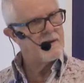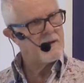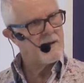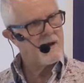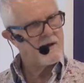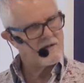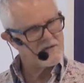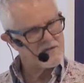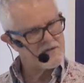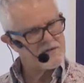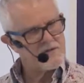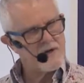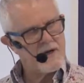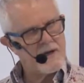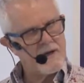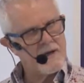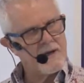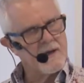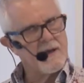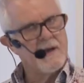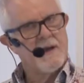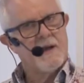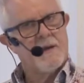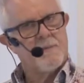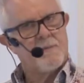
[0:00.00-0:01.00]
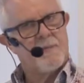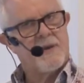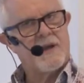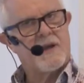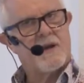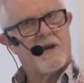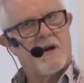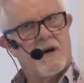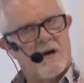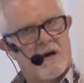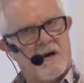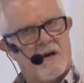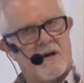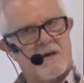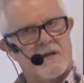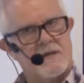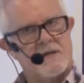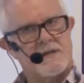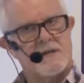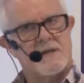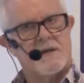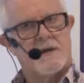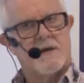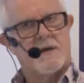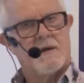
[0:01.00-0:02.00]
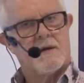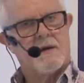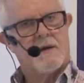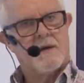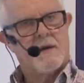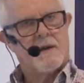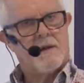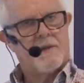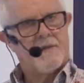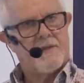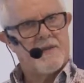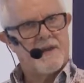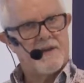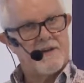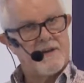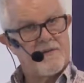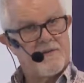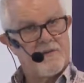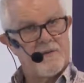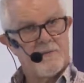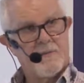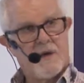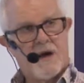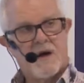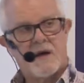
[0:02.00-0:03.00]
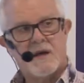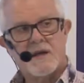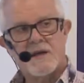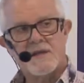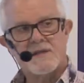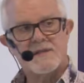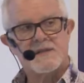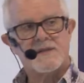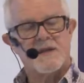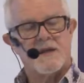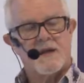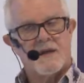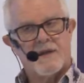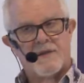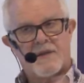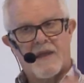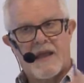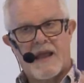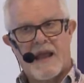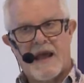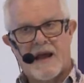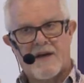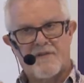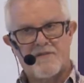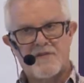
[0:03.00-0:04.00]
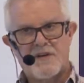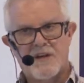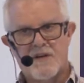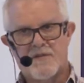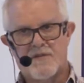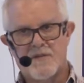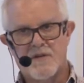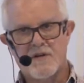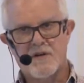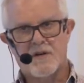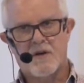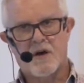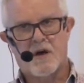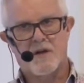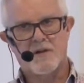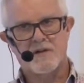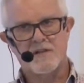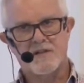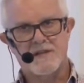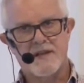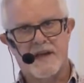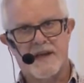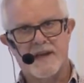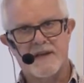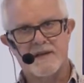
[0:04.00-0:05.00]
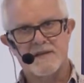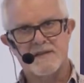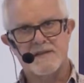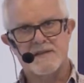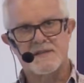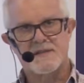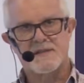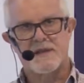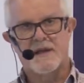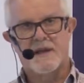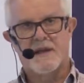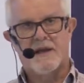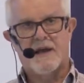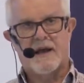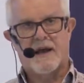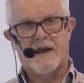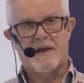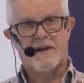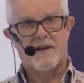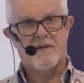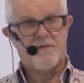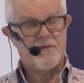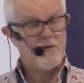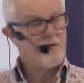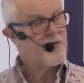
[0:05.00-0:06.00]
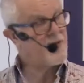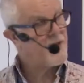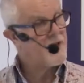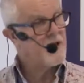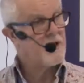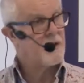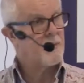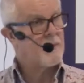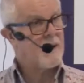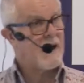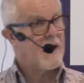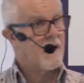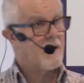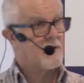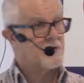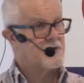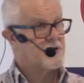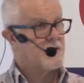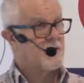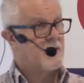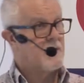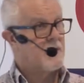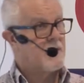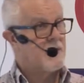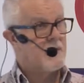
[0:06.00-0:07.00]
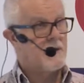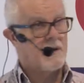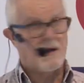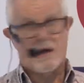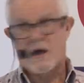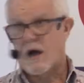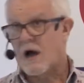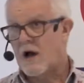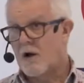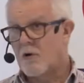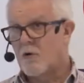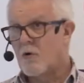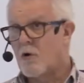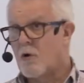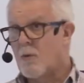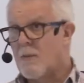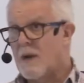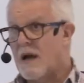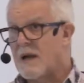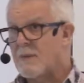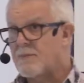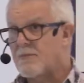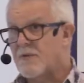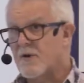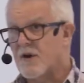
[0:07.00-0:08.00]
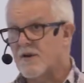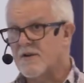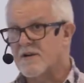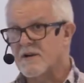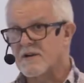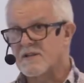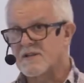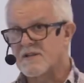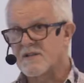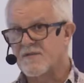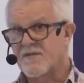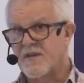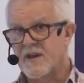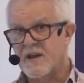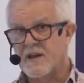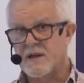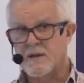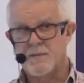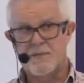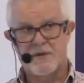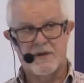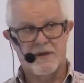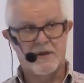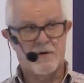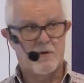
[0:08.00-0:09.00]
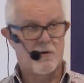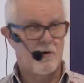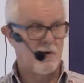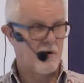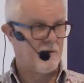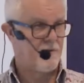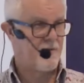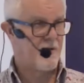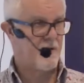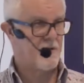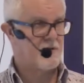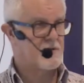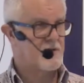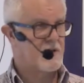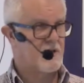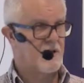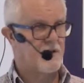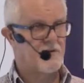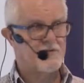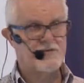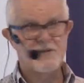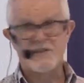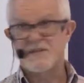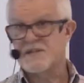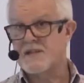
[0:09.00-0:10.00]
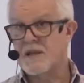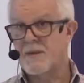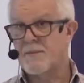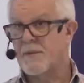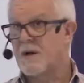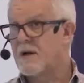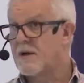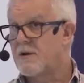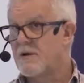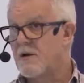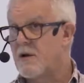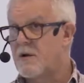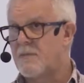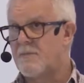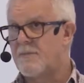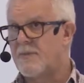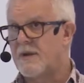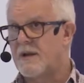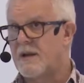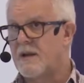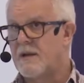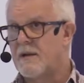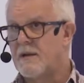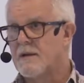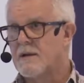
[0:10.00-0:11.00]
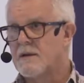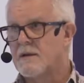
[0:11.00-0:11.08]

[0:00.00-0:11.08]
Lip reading: Australia, because they're different markets, they have different contexts, and if you think about, are all my products available in all of those countries? They might not be.